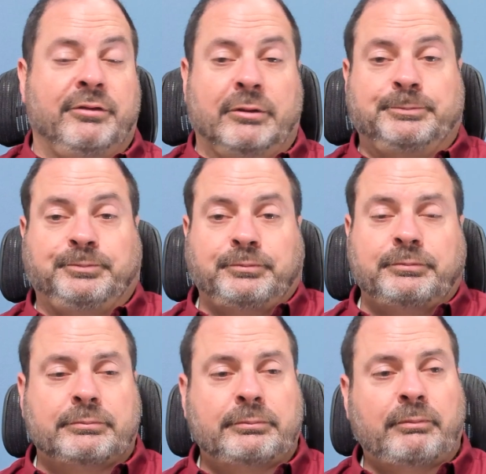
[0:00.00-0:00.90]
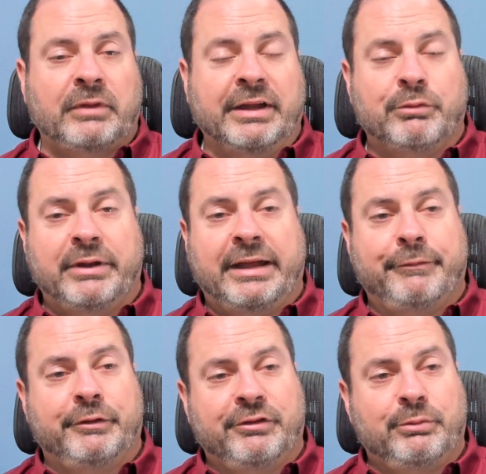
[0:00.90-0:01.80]
So that's what I
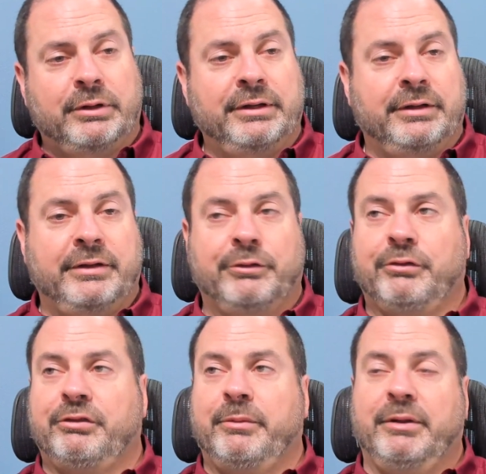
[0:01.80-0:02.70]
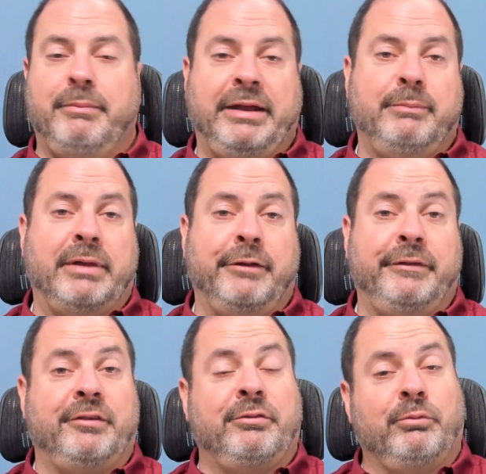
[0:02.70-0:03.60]
have for this one. Those are some of the main
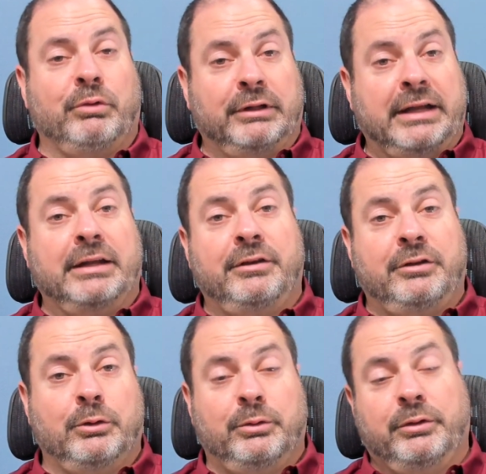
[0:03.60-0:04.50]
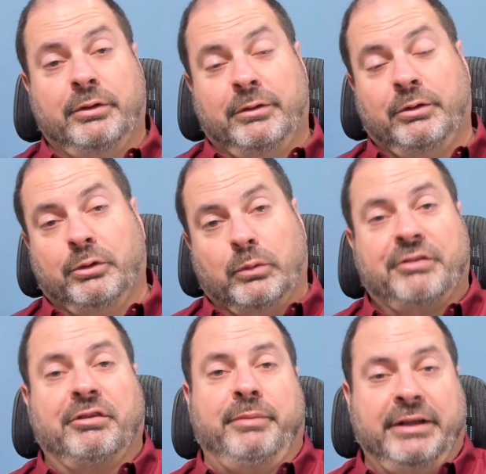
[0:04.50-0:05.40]
benefits related to the
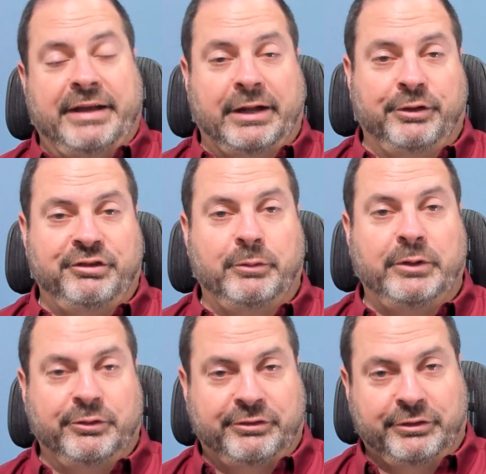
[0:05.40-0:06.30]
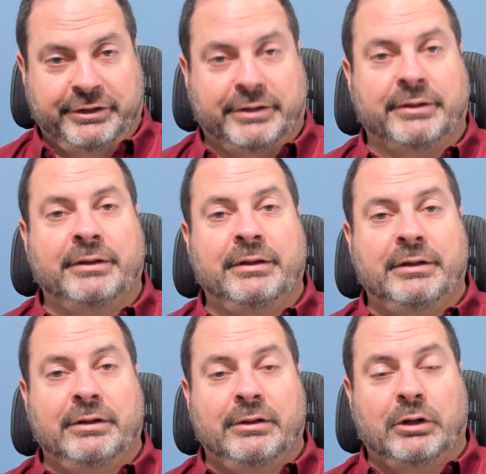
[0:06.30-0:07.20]
recipe analogy we used earlier.
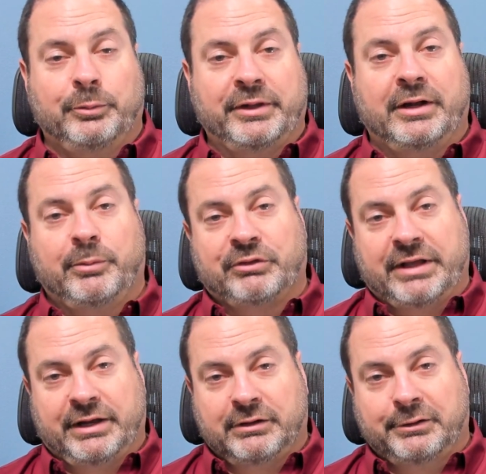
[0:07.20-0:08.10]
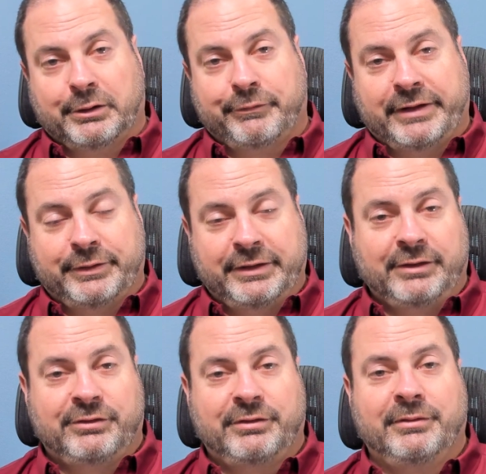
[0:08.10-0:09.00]
Hope that helps kind of clarify
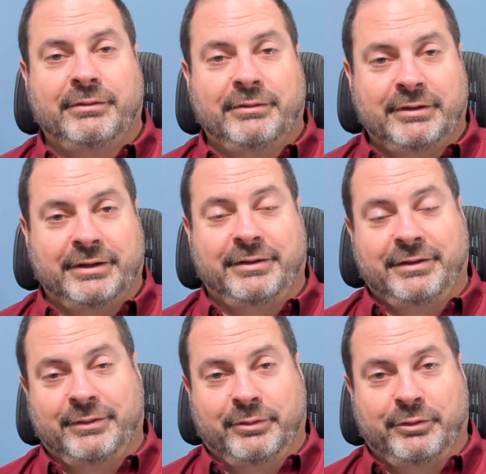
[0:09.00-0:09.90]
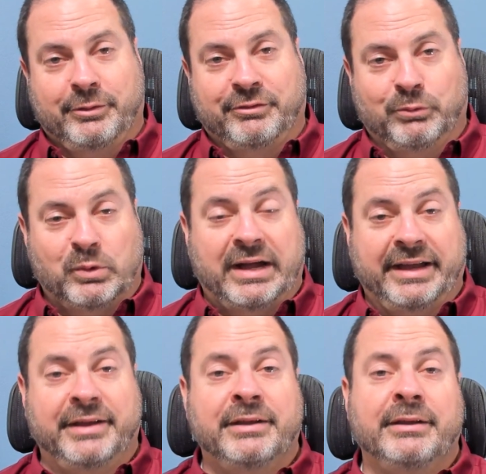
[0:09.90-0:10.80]
things and in terms of
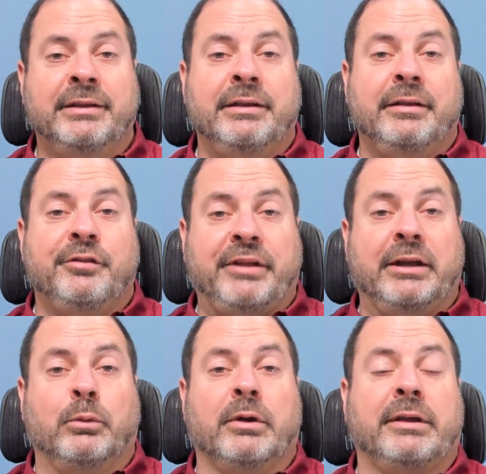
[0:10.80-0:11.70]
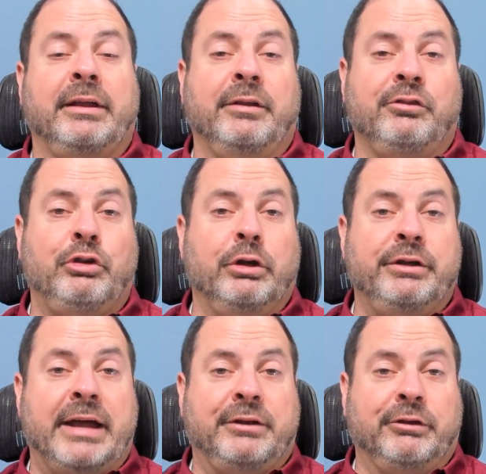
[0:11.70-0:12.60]
why standard work is
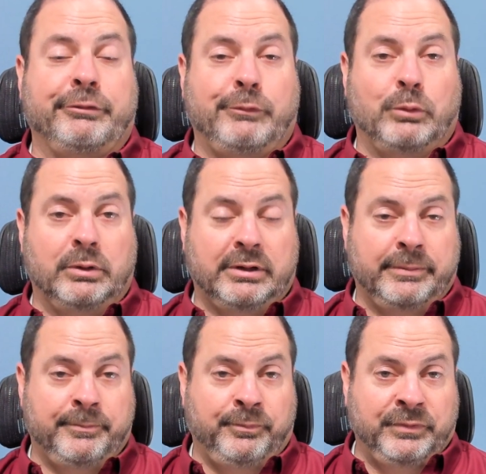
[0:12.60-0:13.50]
good, not just for